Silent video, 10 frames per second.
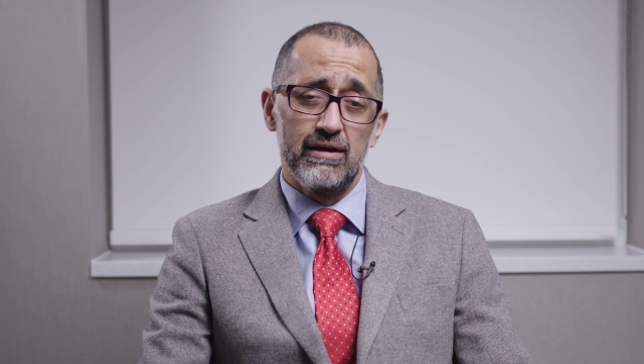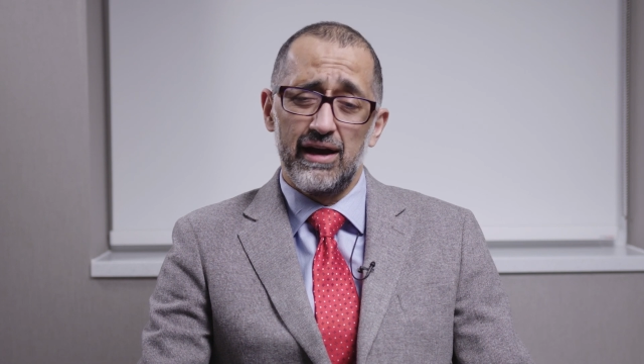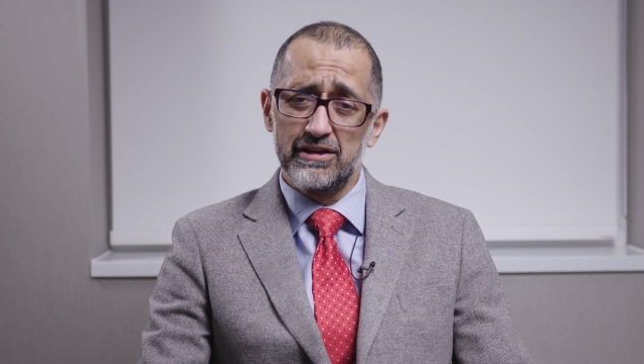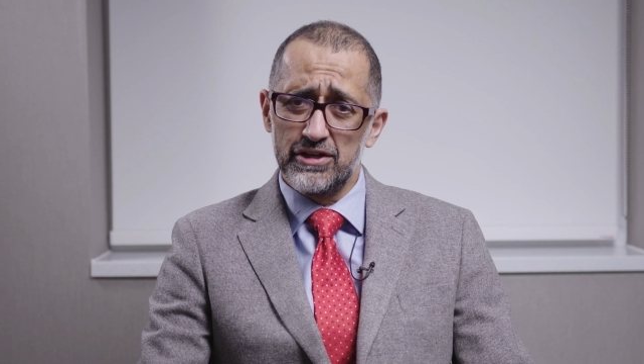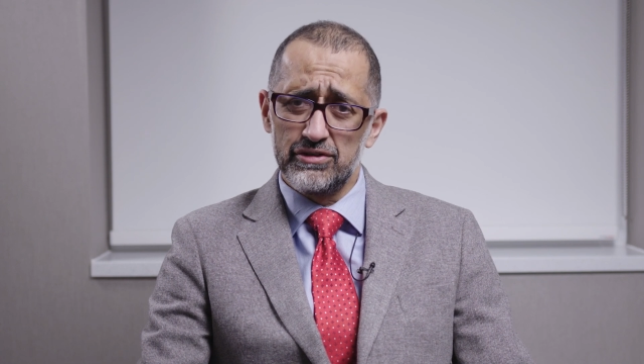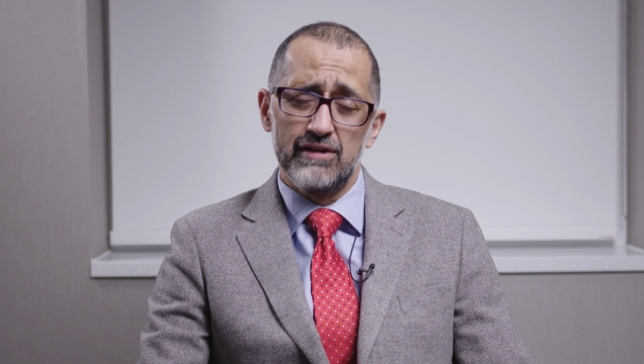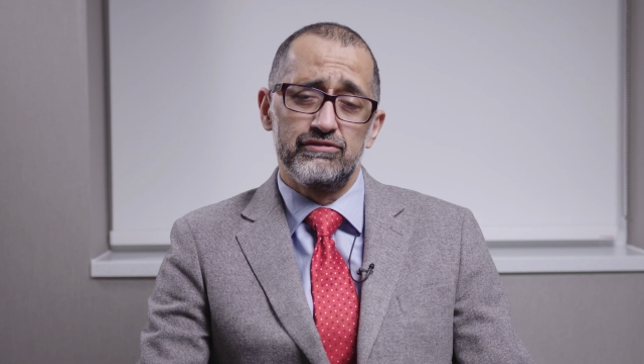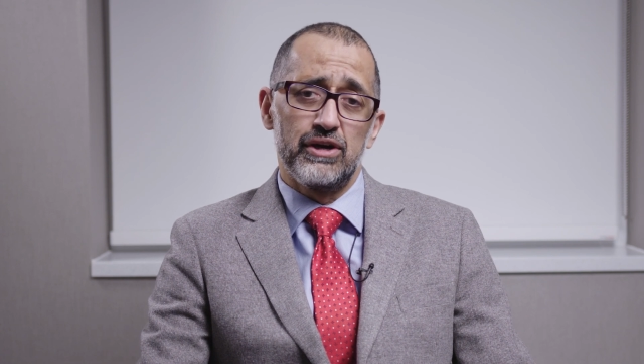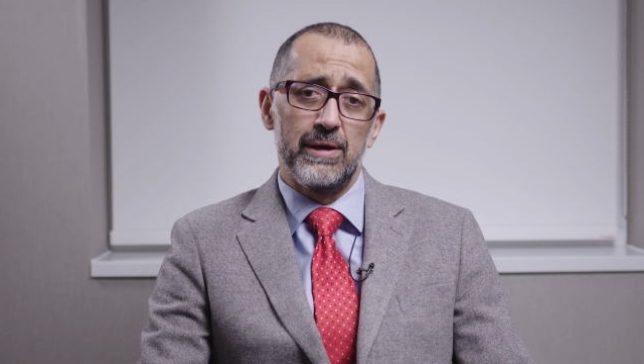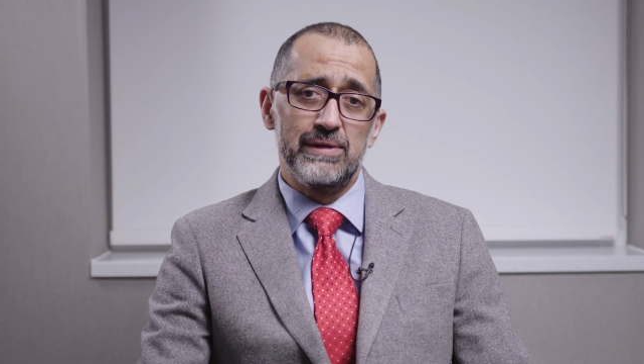I don't have
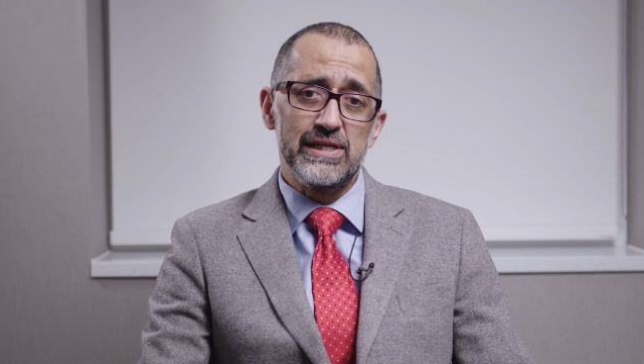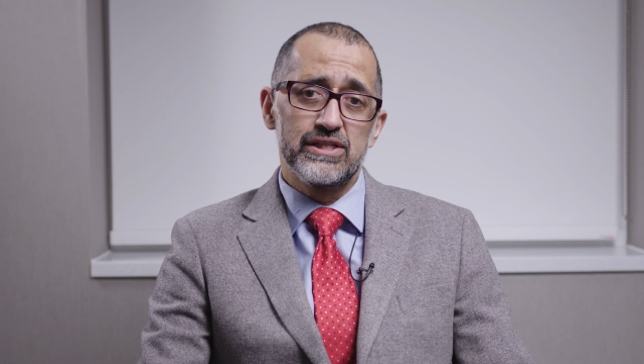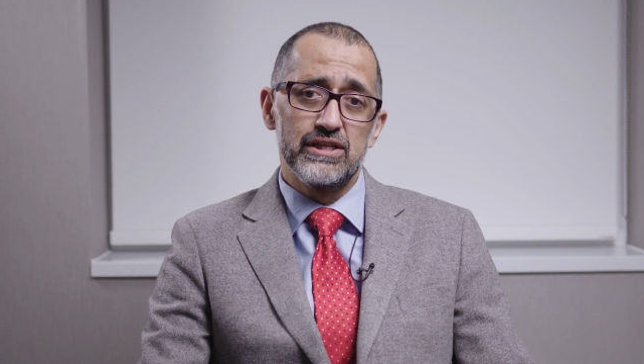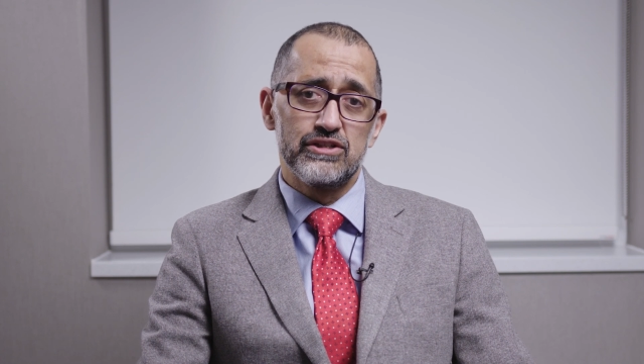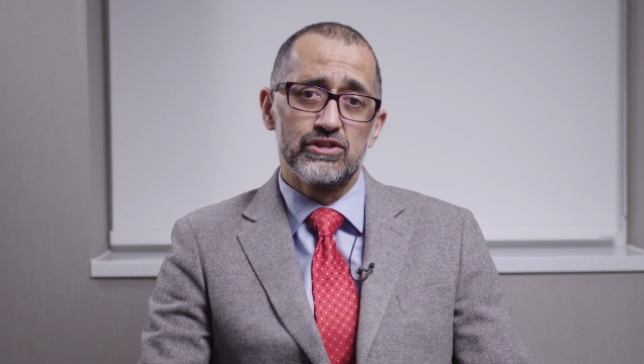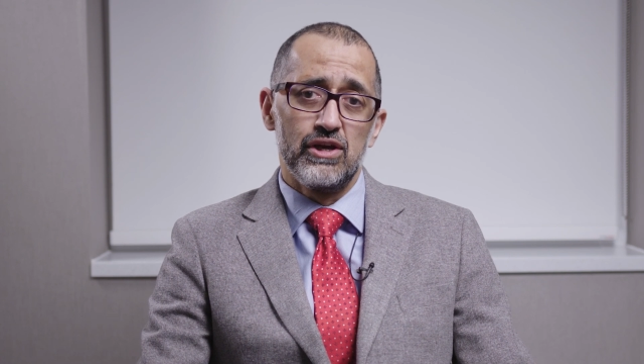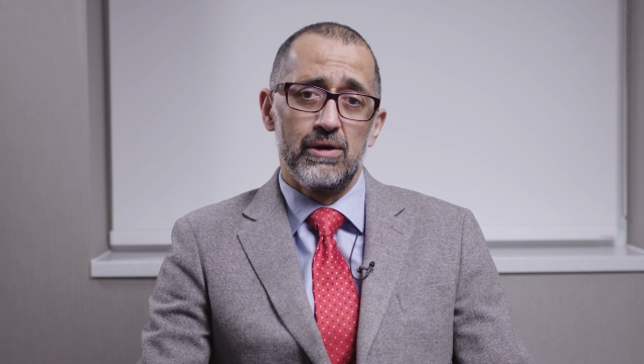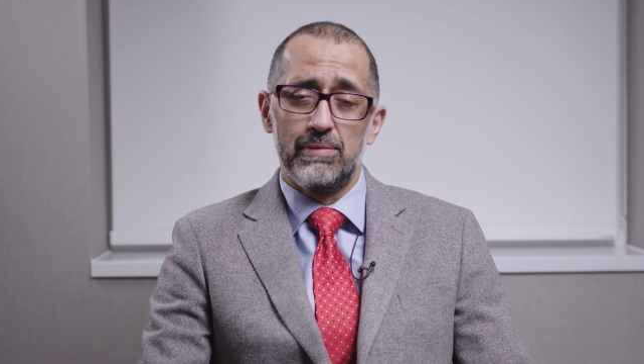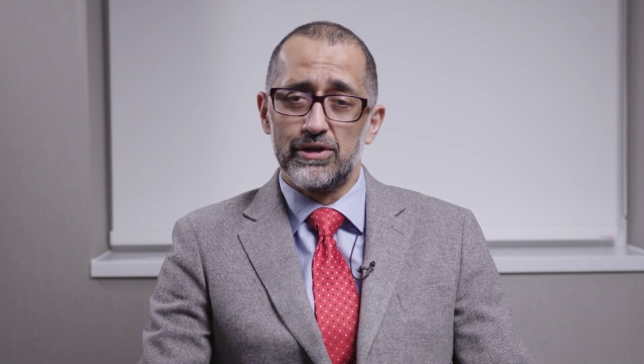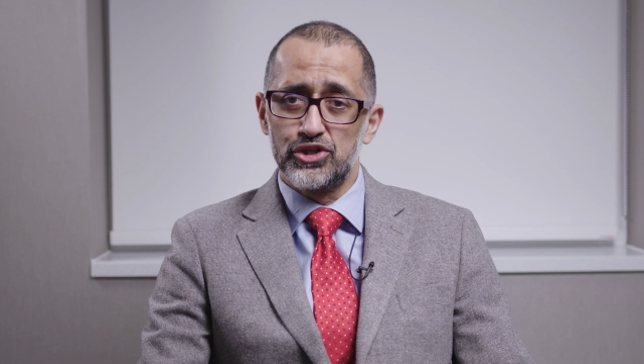diabetes,
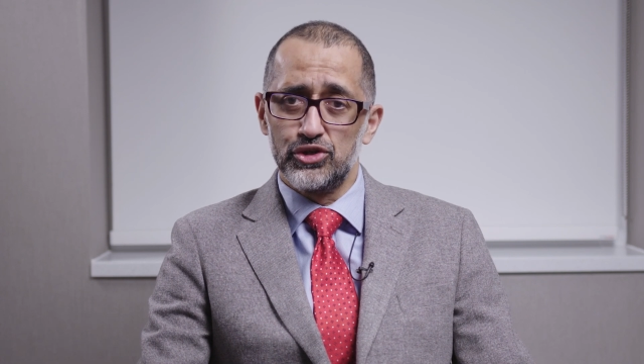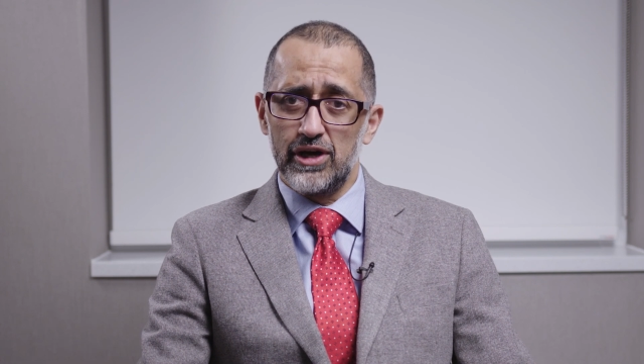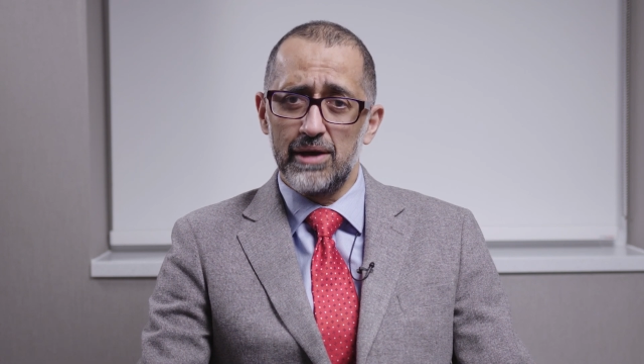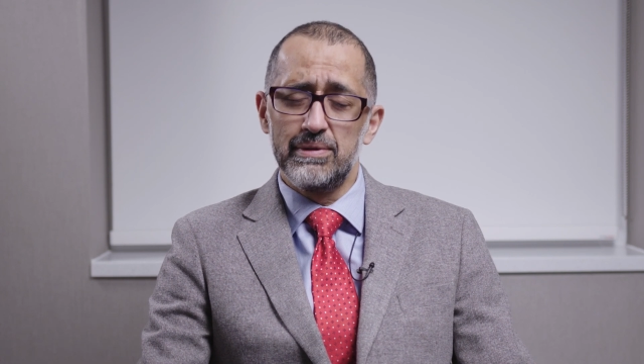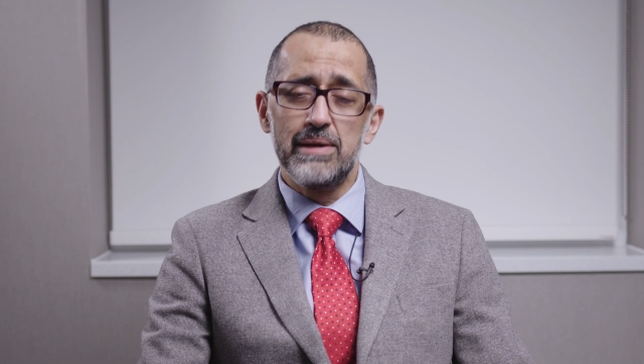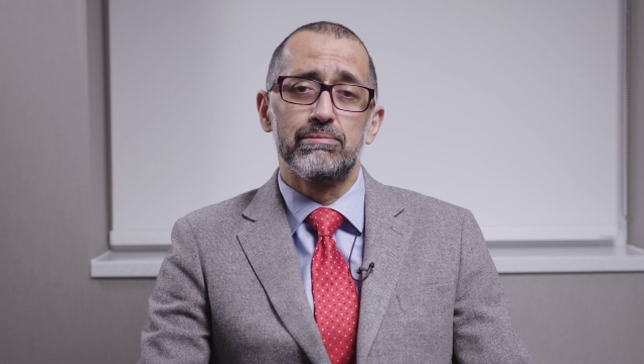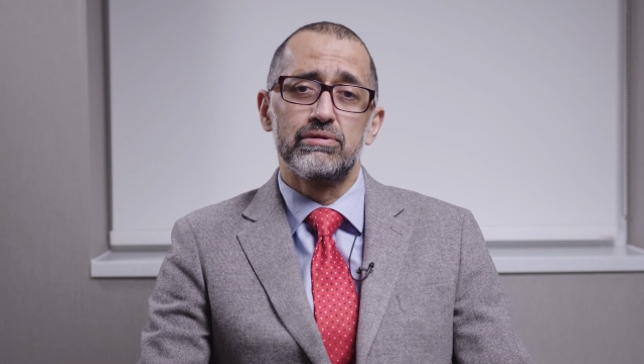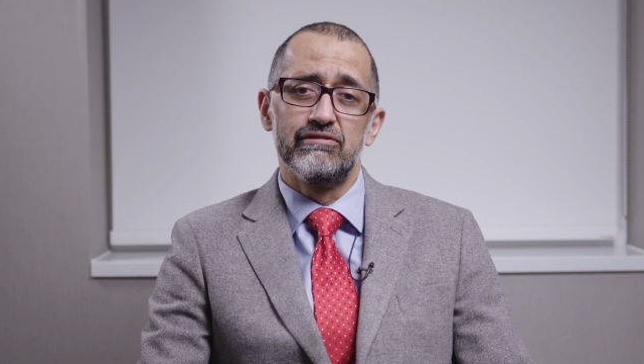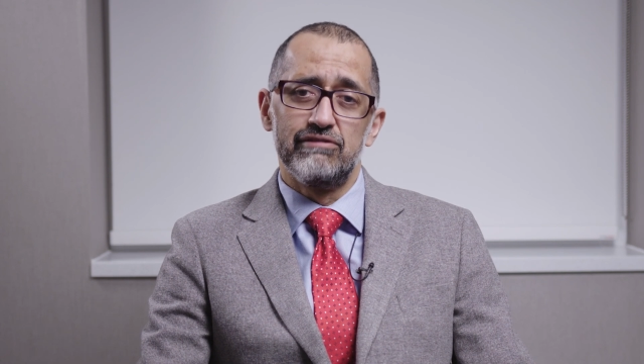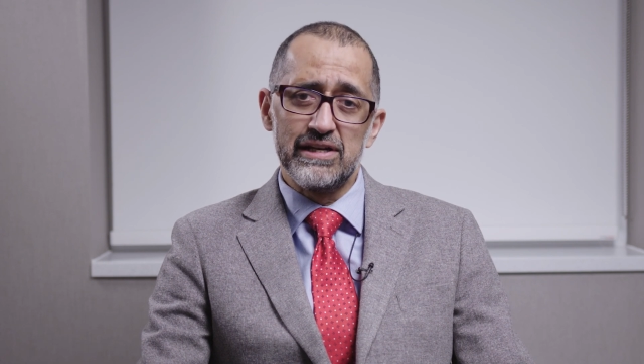But should I be
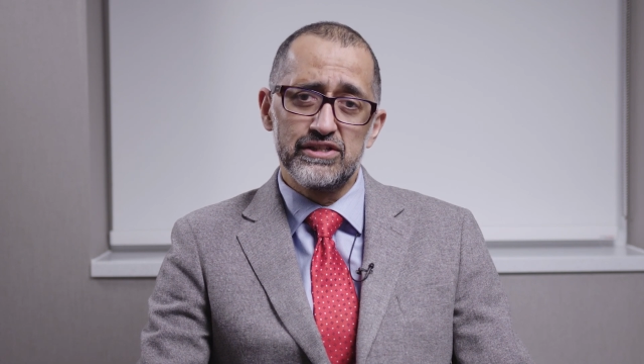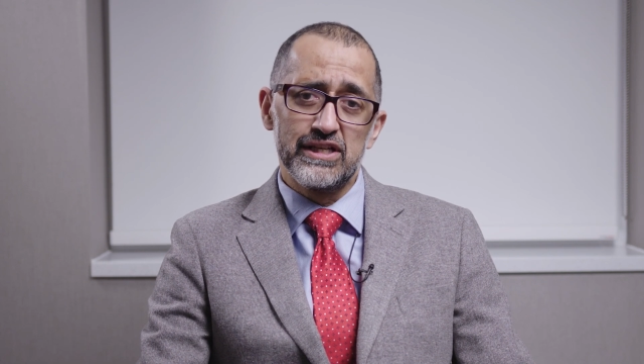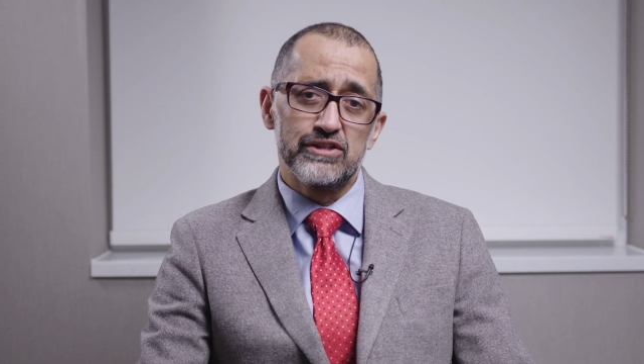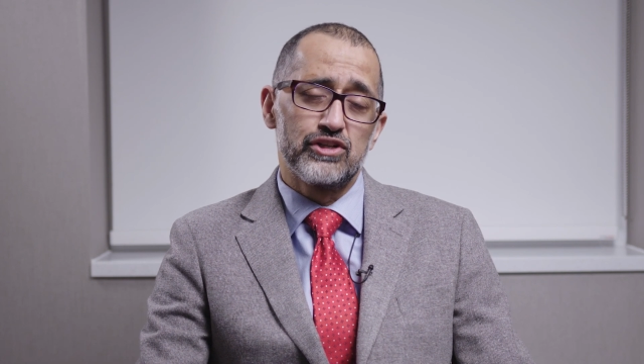preventing